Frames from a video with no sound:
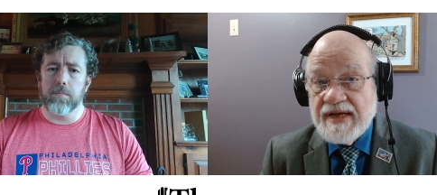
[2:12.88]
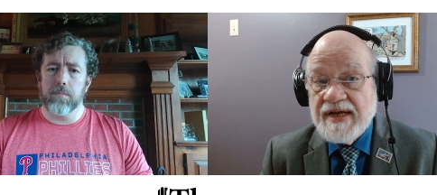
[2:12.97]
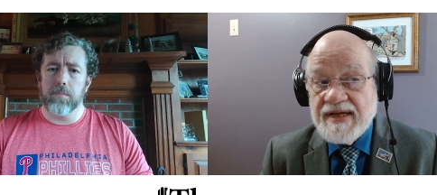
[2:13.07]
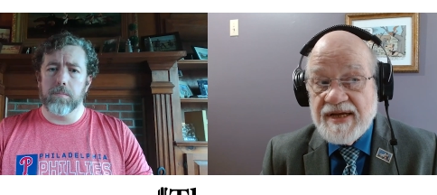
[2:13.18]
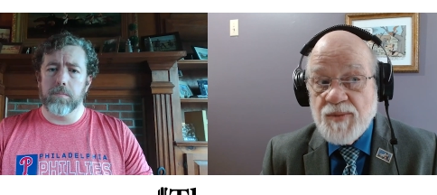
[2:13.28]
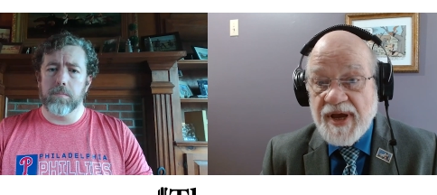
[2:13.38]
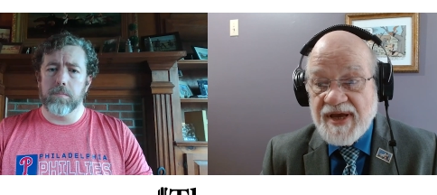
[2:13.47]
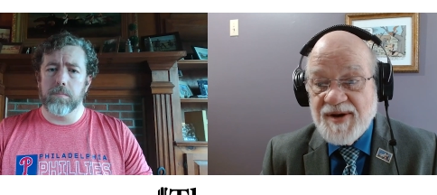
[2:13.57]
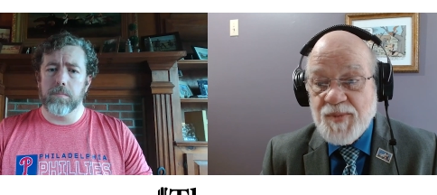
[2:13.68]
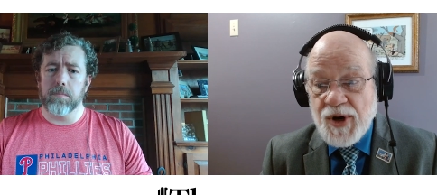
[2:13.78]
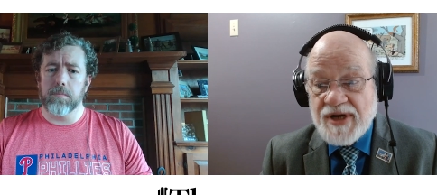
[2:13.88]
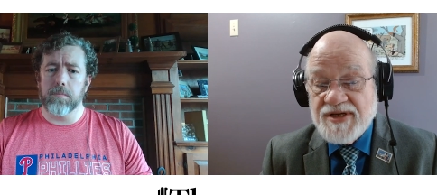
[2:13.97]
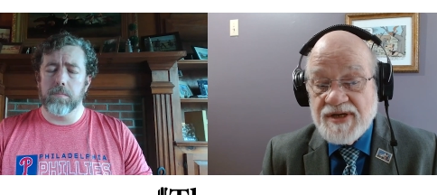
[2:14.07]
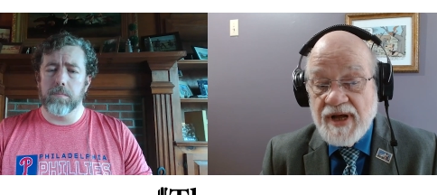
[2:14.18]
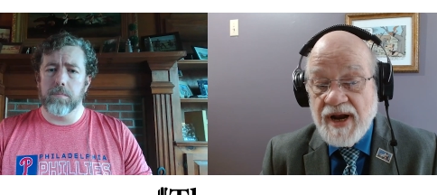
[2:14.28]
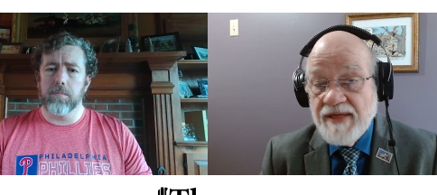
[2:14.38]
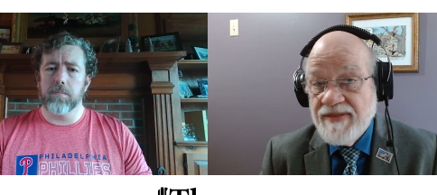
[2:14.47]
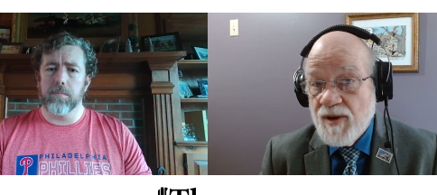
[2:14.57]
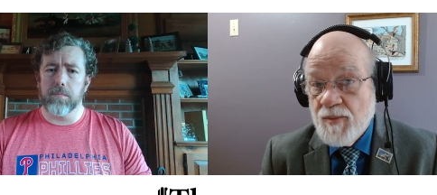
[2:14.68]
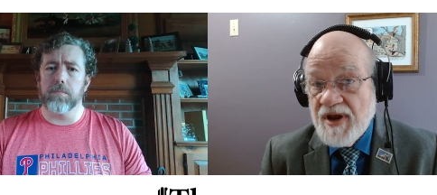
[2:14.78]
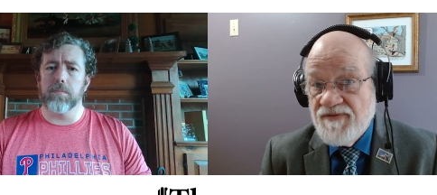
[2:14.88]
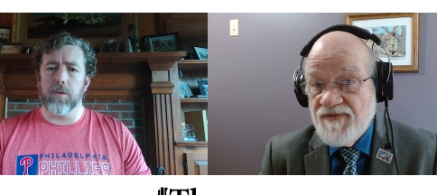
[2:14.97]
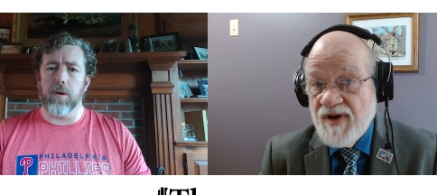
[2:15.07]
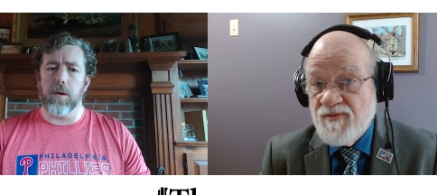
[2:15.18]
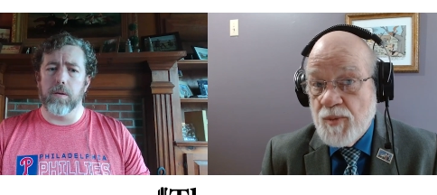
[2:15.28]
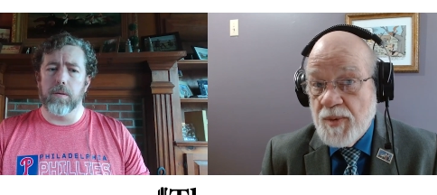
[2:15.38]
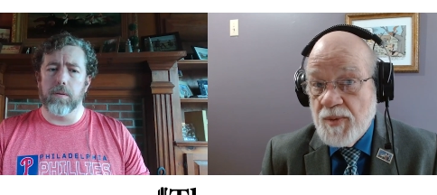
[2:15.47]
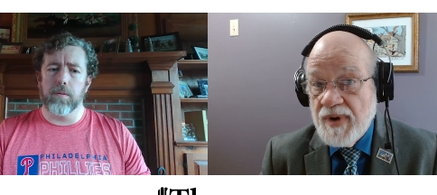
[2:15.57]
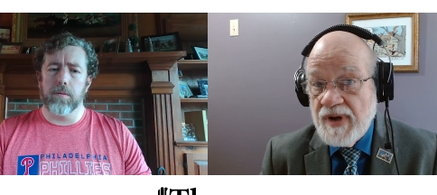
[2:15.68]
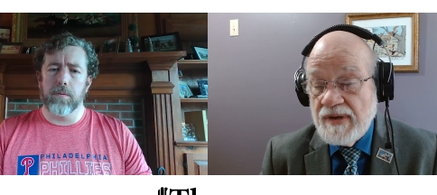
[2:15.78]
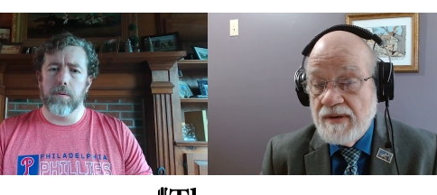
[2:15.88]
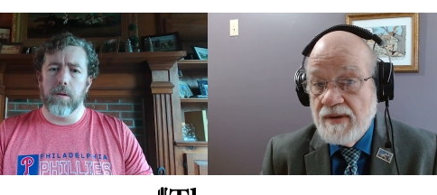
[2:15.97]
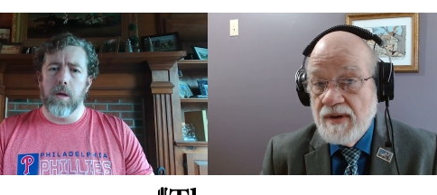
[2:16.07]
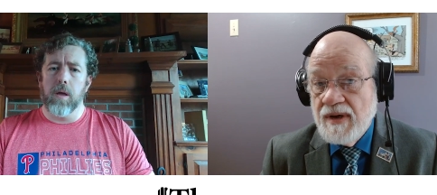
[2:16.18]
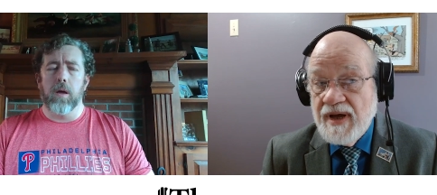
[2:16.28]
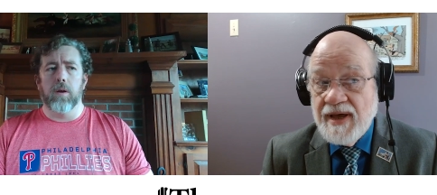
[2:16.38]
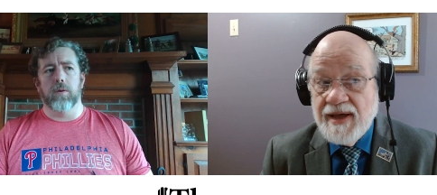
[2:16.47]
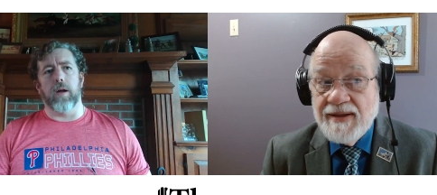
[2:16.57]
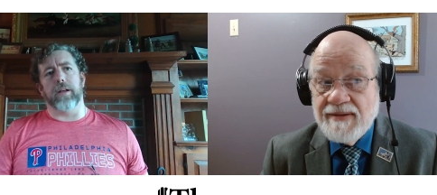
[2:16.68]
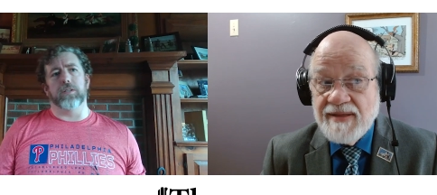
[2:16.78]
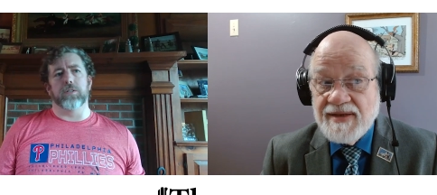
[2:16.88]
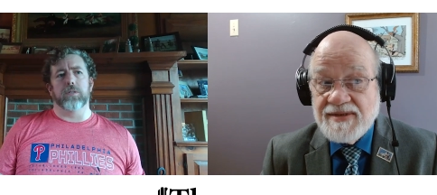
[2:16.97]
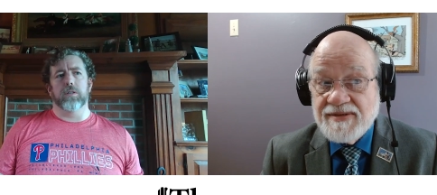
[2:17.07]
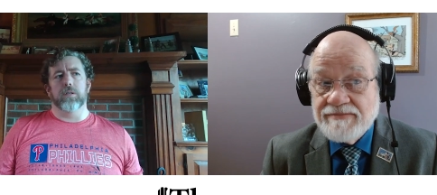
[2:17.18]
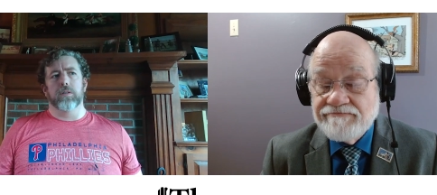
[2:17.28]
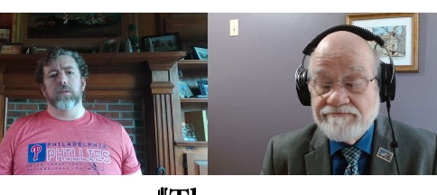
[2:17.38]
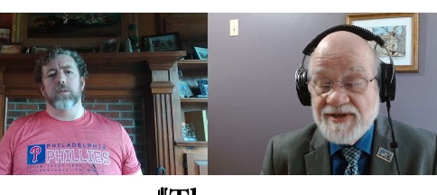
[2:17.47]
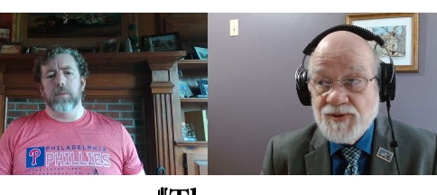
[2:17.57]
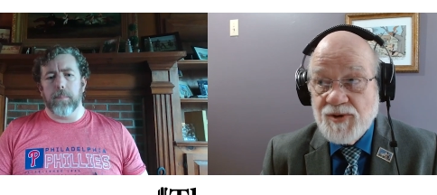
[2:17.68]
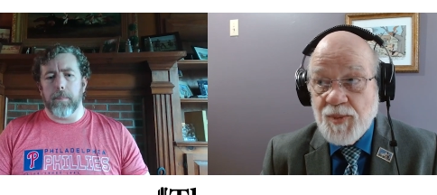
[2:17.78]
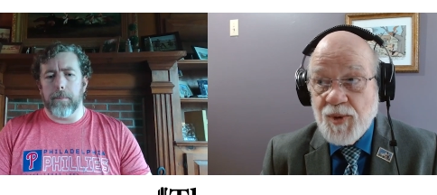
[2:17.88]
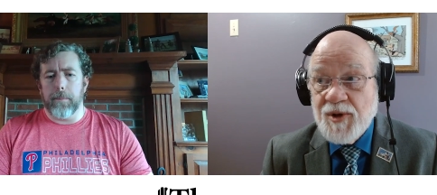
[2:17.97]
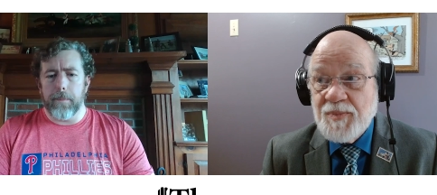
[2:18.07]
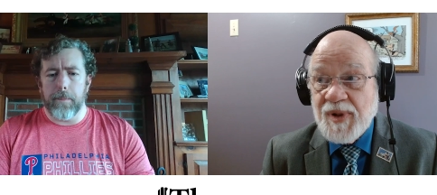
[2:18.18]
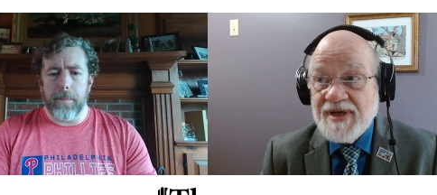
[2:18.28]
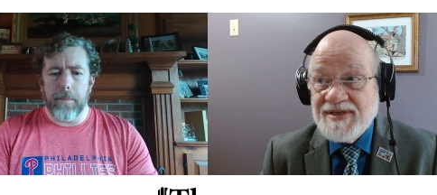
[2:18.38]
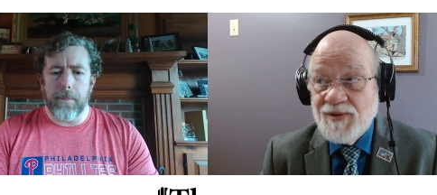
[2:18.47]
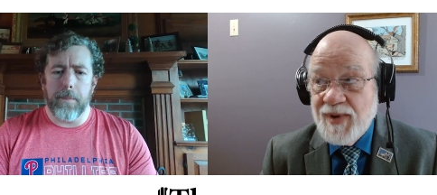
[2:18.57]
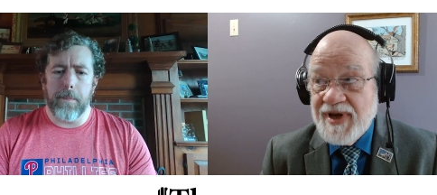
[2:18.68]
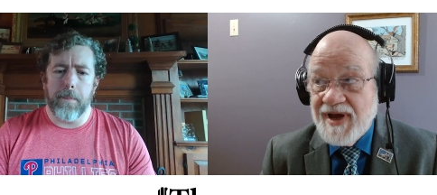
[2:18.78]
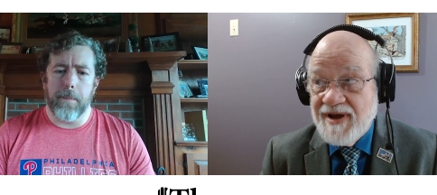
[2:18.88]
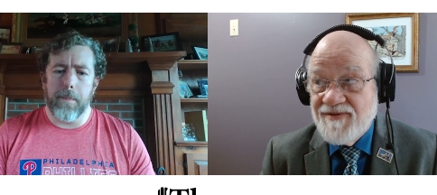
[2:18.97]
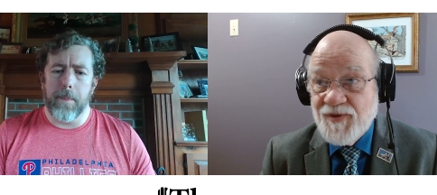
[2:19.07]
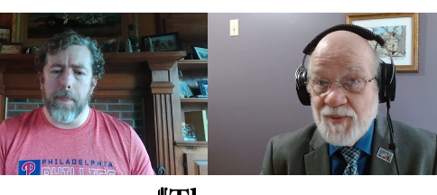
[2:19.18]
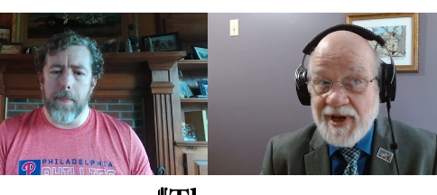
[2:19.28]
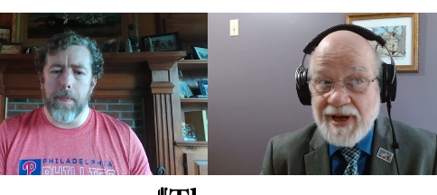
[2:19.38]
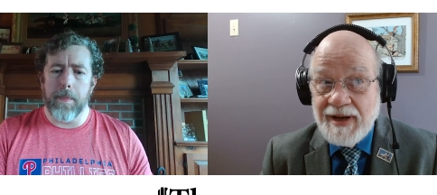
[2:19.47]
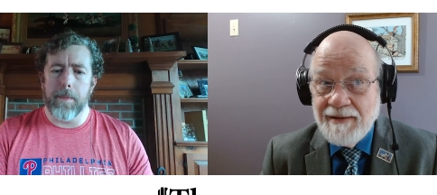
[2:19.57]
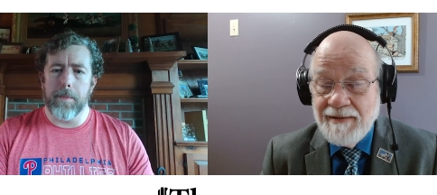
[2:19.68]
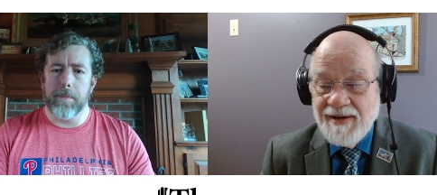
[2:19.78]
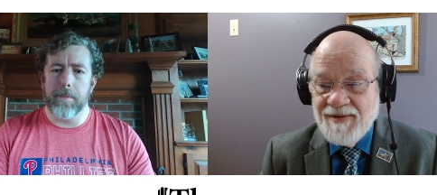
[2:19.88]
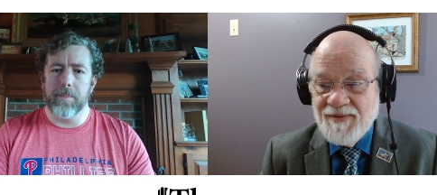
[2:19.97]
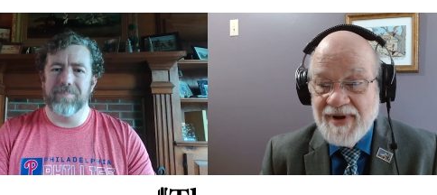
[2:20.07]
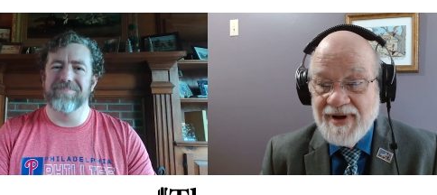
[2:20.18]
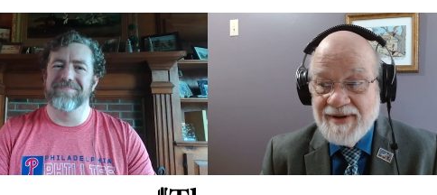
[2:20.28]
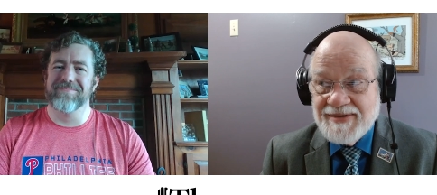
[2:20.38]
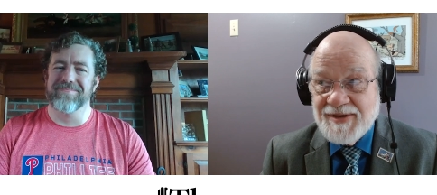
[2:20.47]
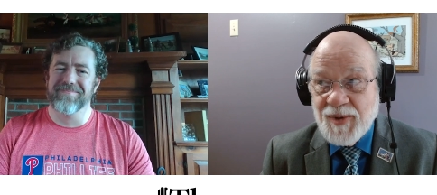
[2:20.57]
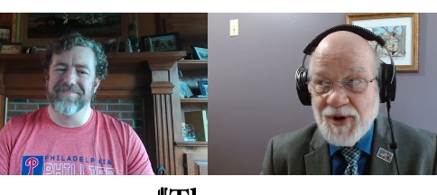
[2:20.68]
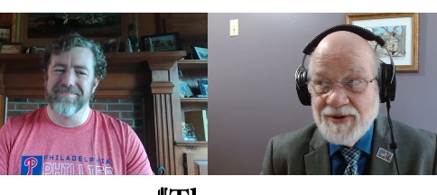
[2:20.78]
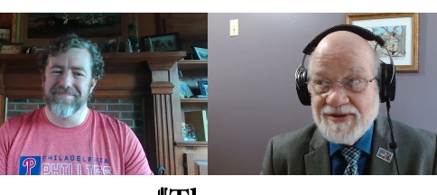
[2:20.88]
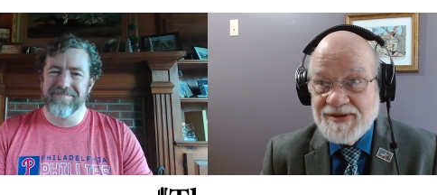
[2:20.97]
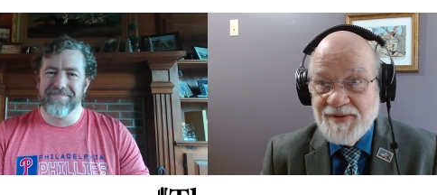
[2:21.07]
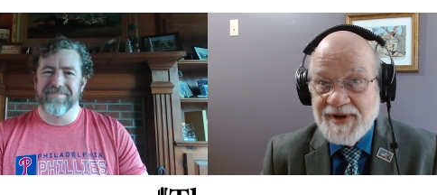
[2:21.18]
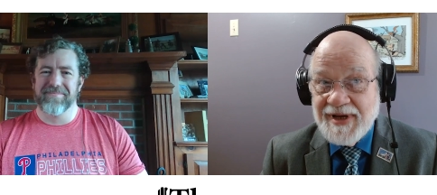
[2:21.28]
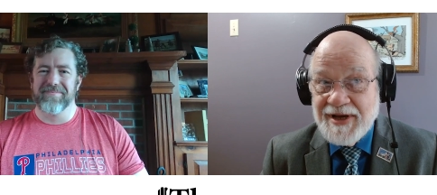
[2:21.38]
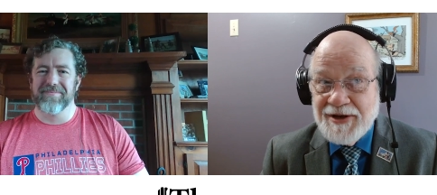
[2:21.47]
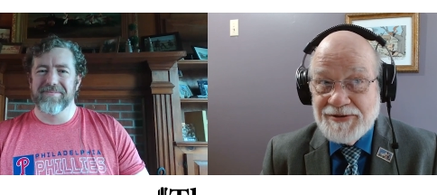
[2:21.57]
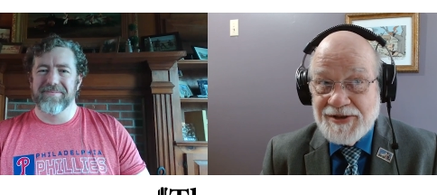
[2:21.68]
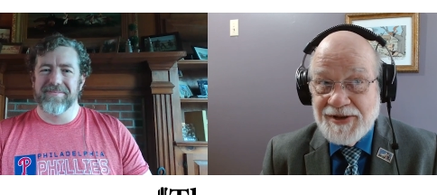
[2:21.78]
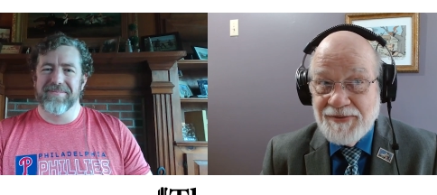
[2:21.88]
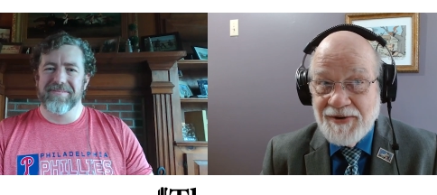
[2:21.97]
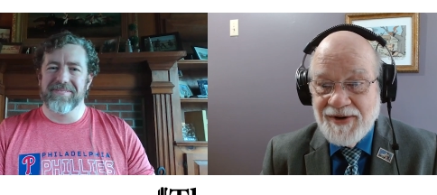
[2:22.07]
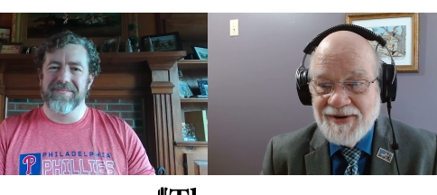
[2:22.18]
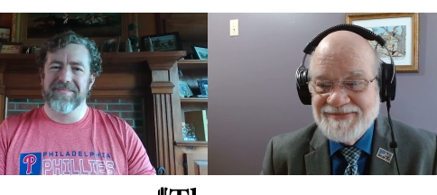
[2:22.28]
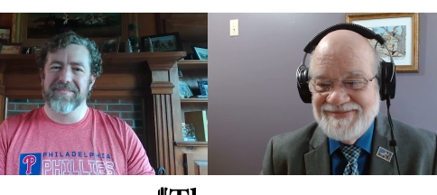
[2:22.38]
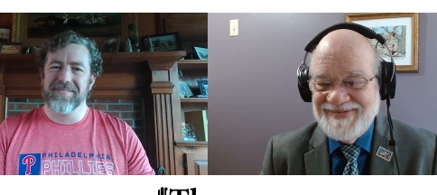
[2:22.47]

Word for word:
Speaker 1: it did make an impression, and I think it made a mm-hmm. favorable one. Uh, right, this, this was a pretty pleasant weekend for me, well, as opposed to what they usually were.